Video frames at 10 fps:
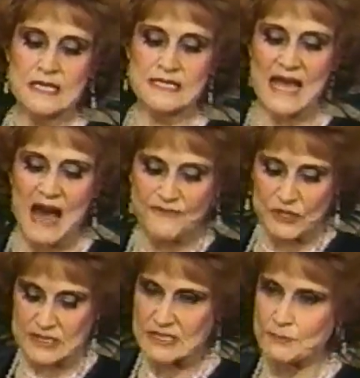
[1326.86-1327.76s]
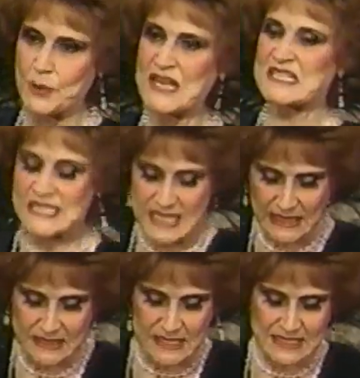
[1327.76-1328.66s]
Devils bring
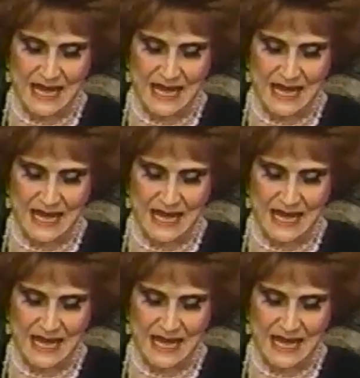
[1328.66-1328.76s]
sickness.